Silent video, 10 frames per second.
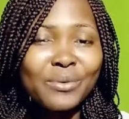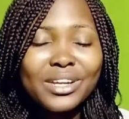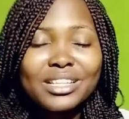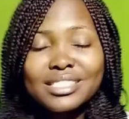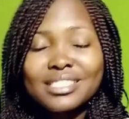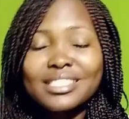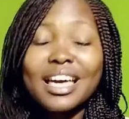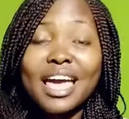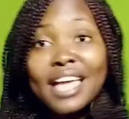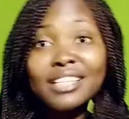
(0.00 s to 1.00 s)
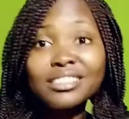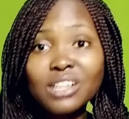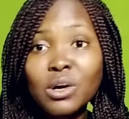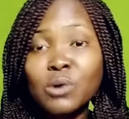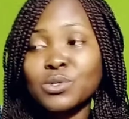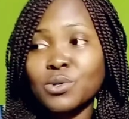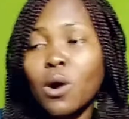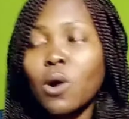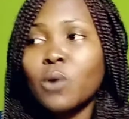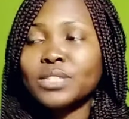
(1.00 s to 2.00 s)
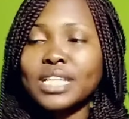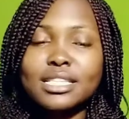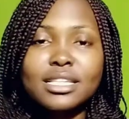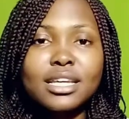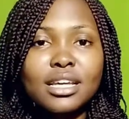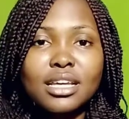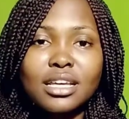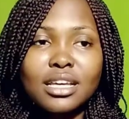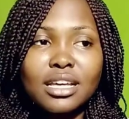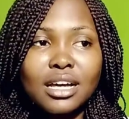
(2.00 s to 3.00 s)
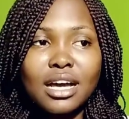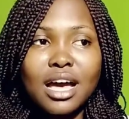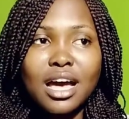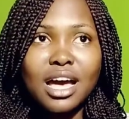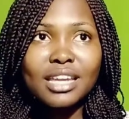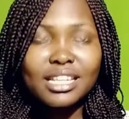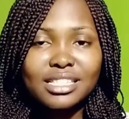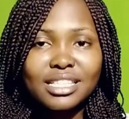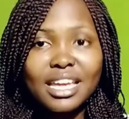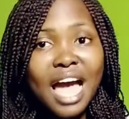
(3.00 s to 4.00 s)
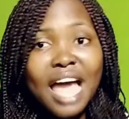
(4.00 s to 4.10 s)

What is the end goal to all this? Honestly,